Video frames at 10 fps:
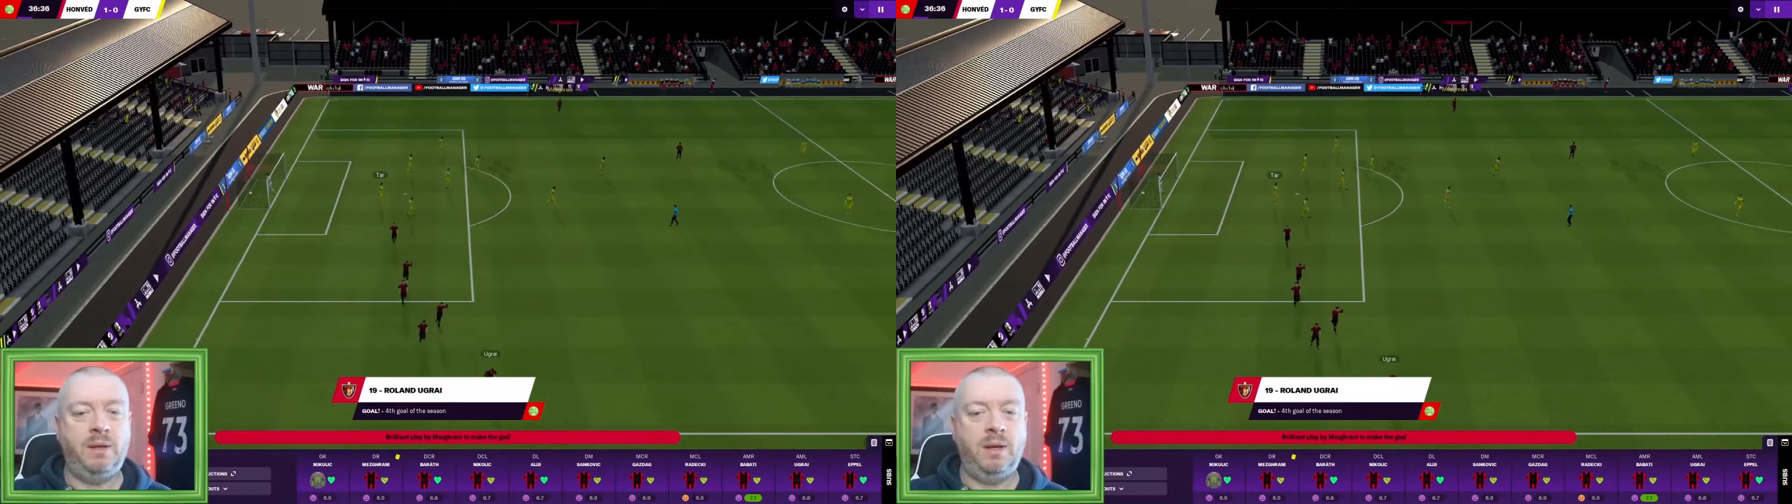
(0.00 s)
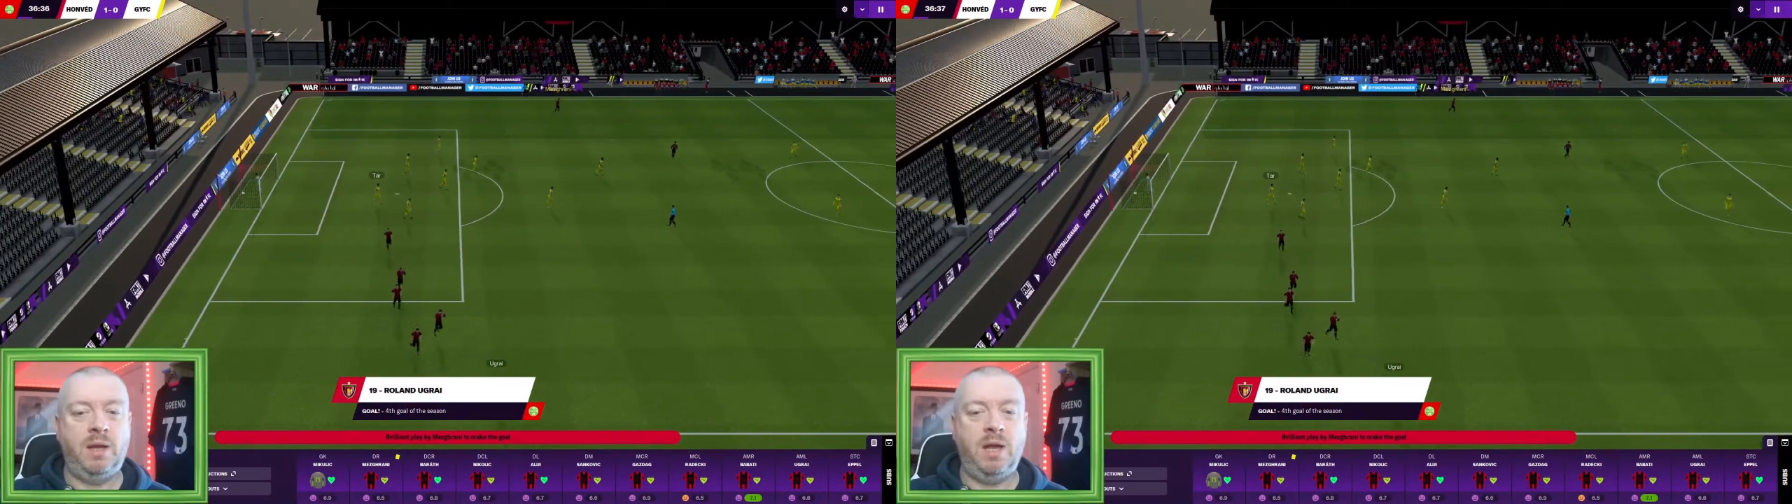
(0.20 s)

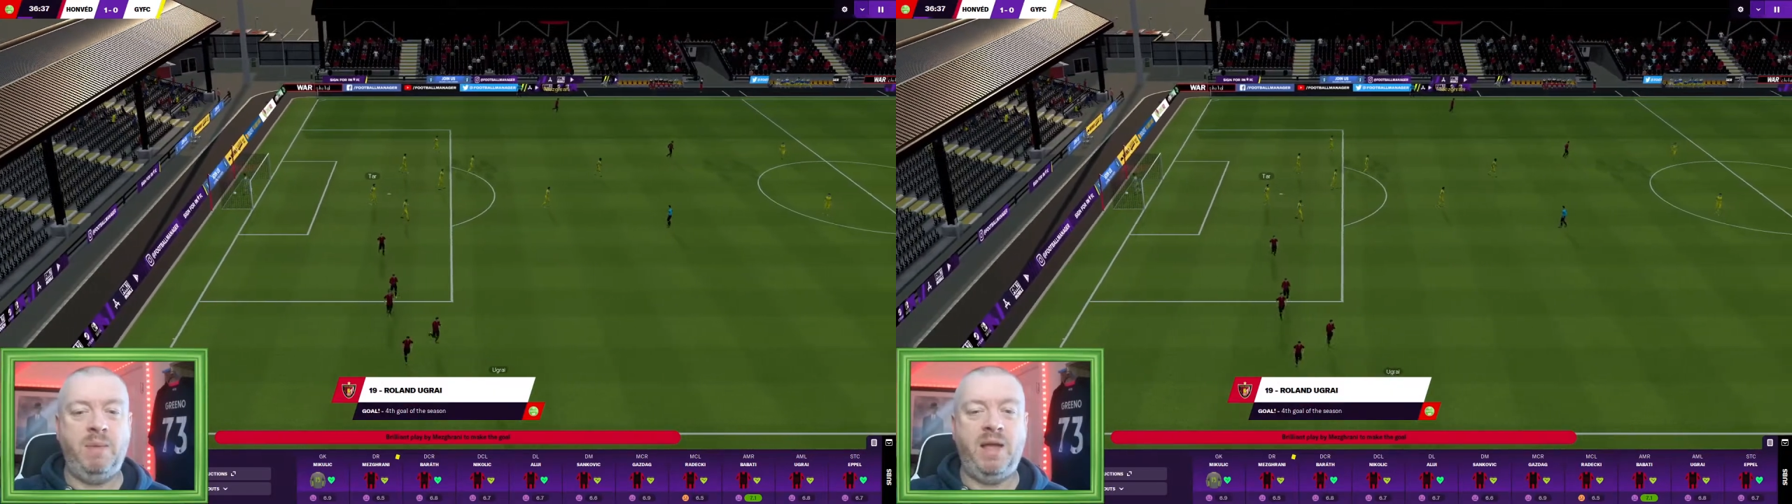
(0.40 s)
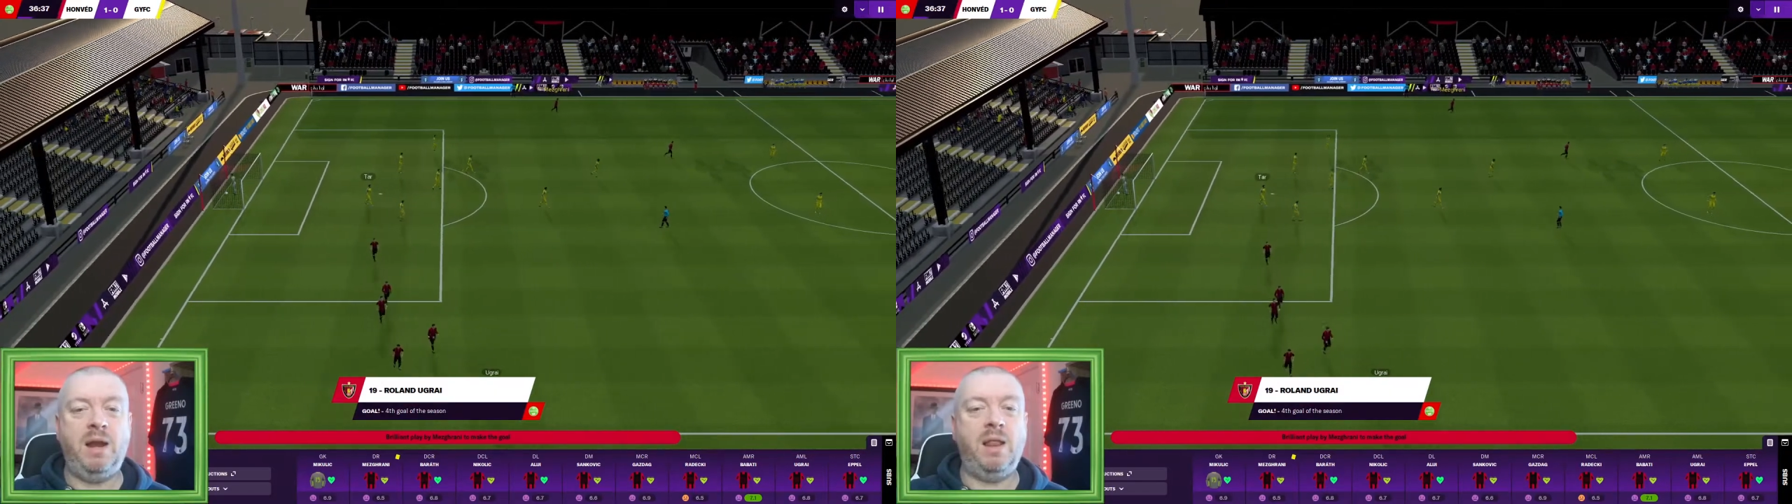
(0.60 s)

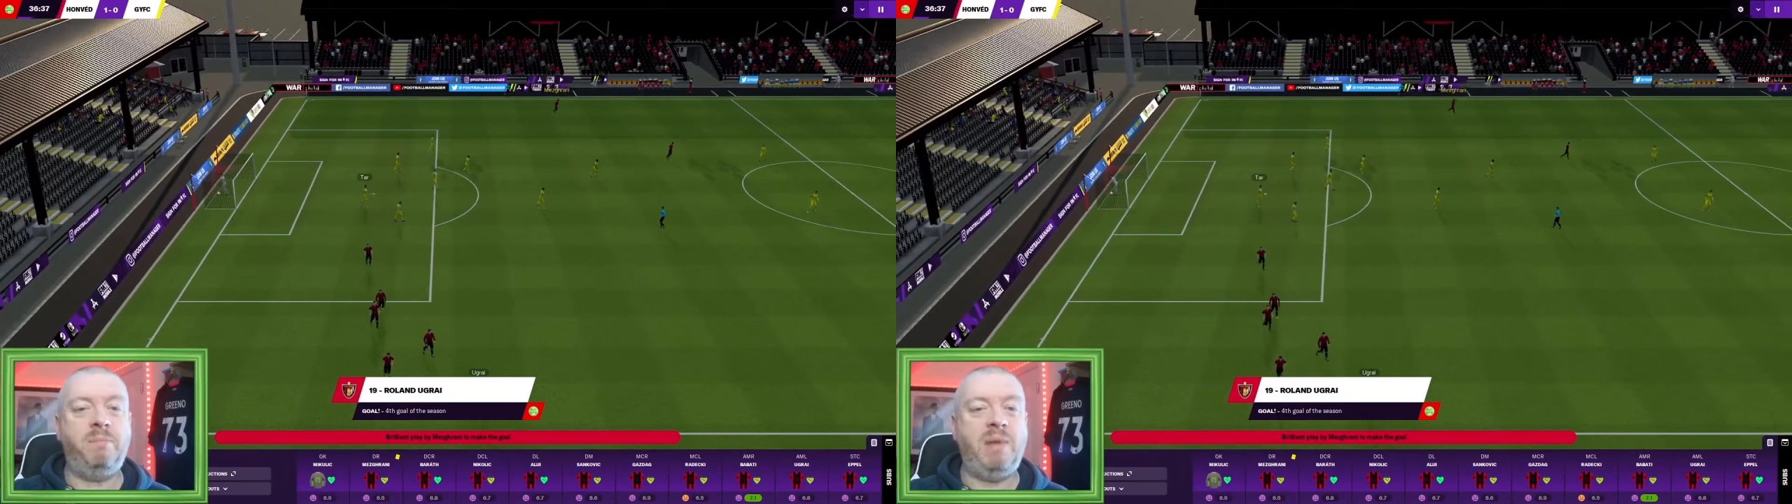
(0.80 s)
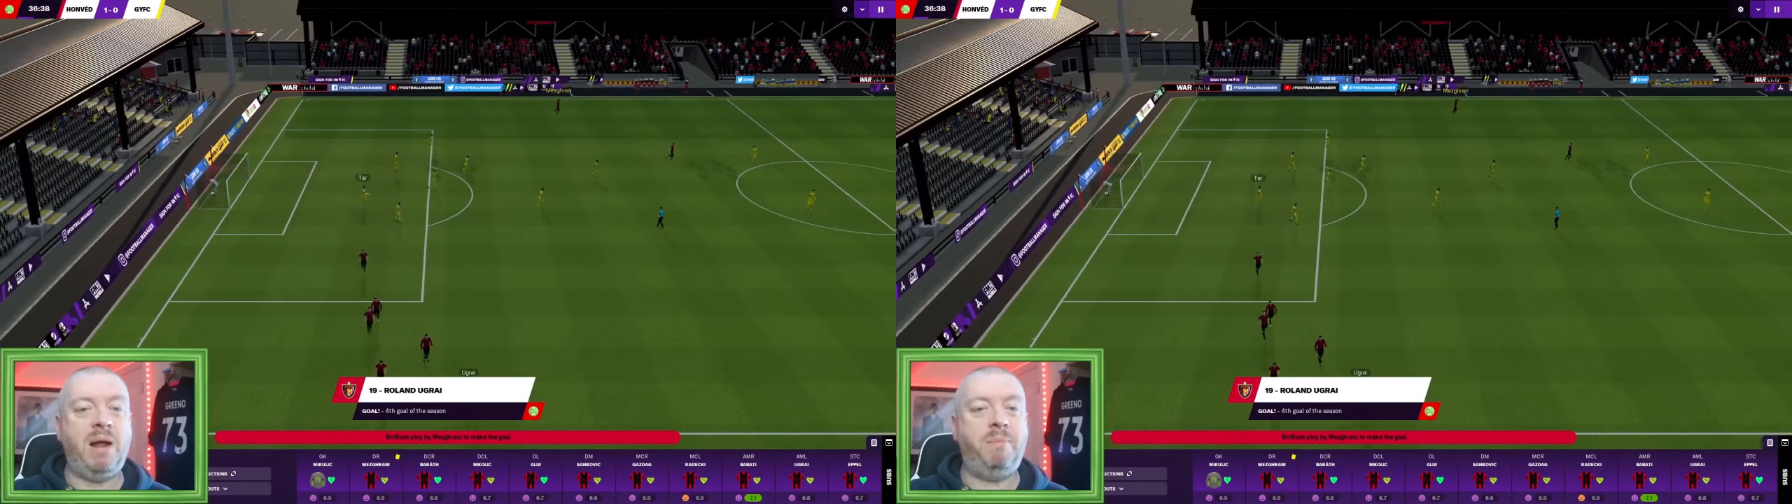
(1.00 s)
Coming in at the
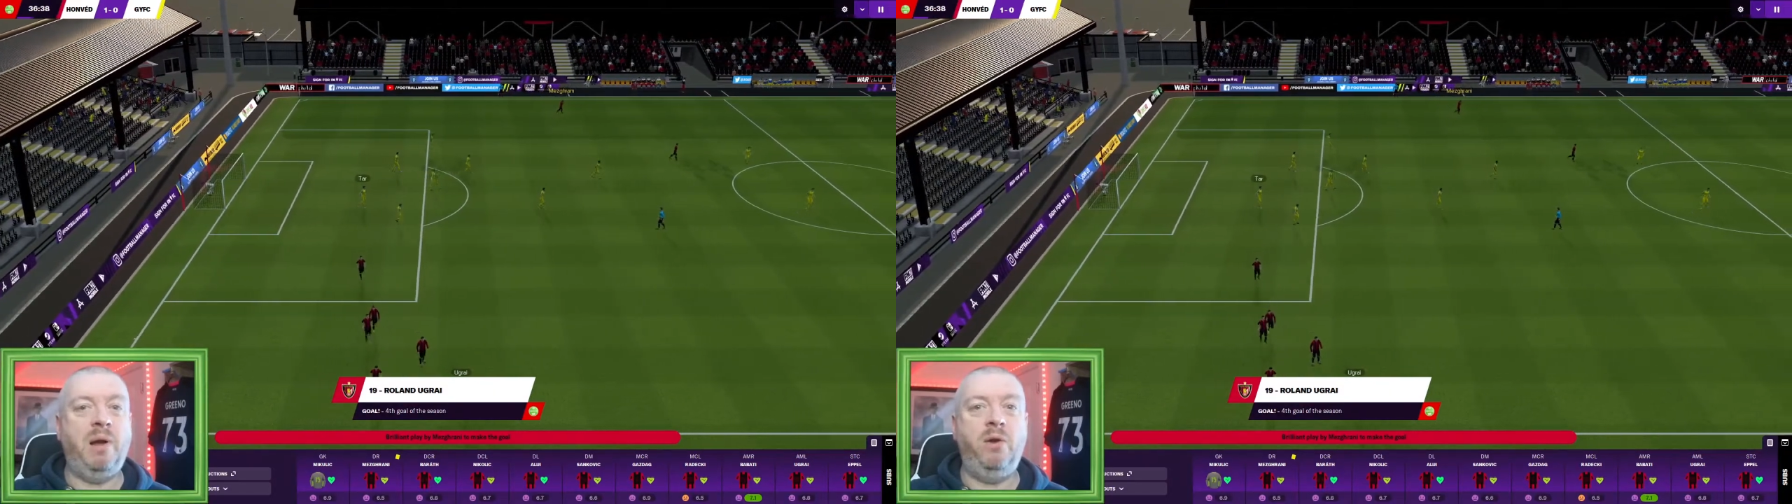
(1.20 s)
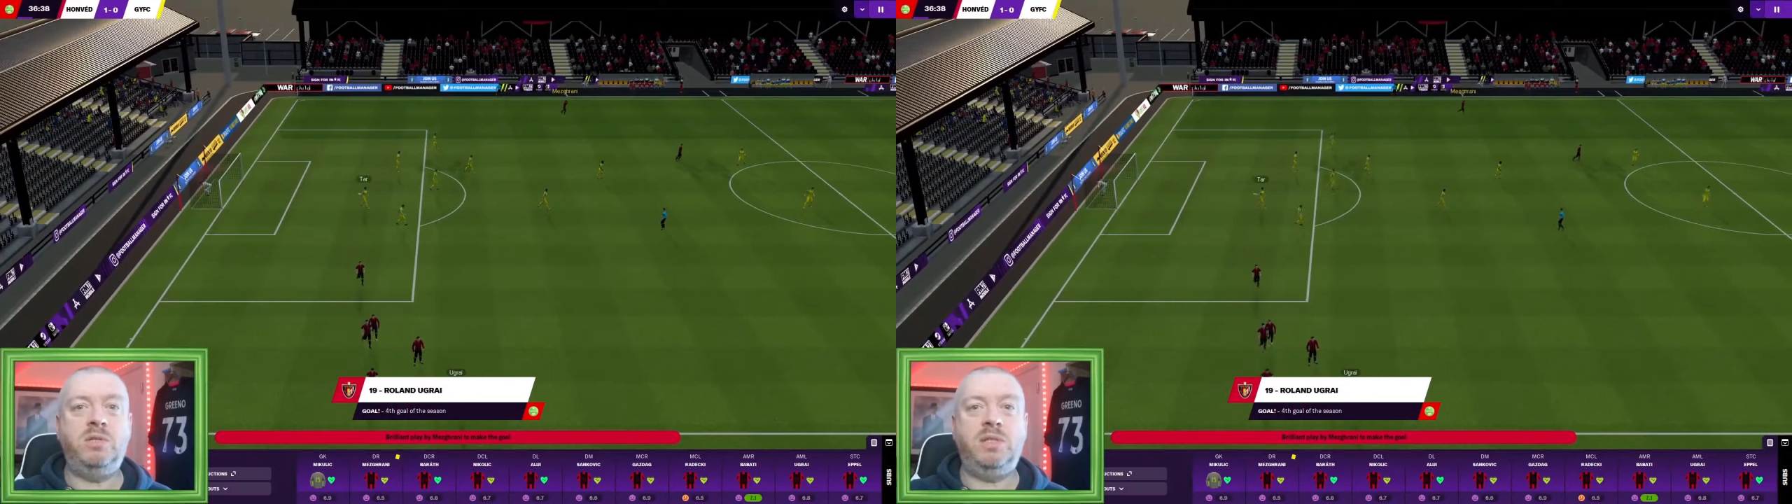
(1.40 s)
back
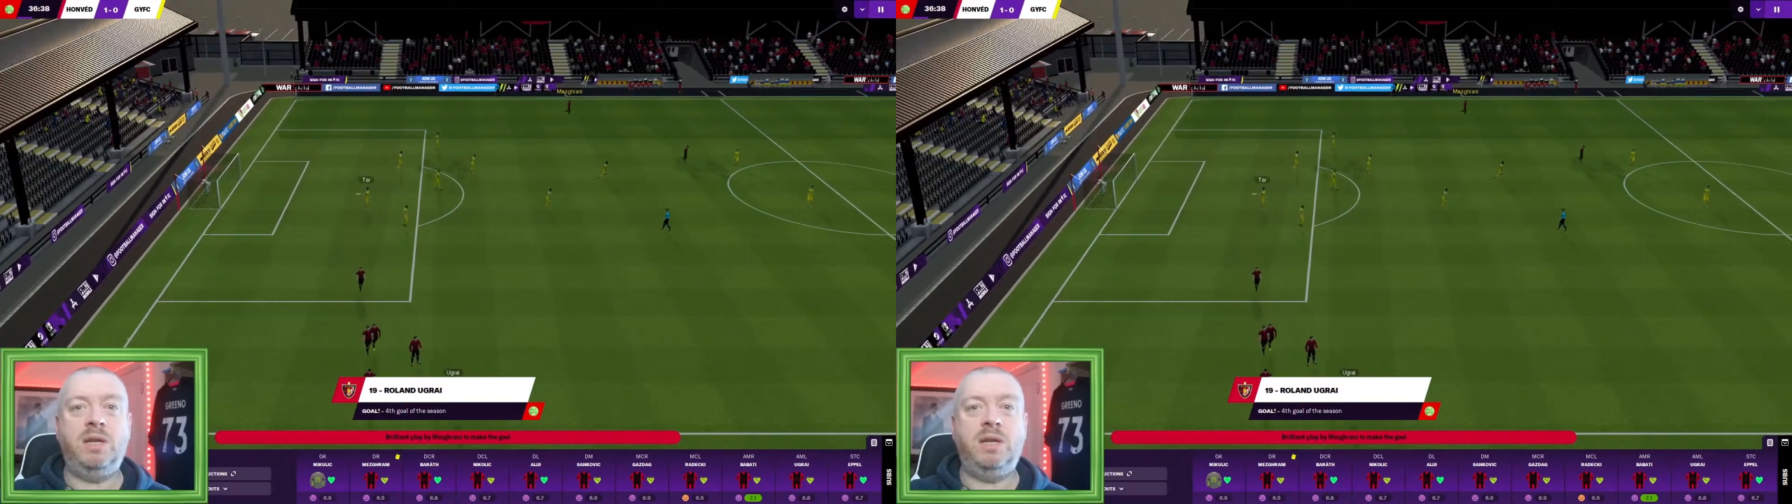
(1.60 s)
post.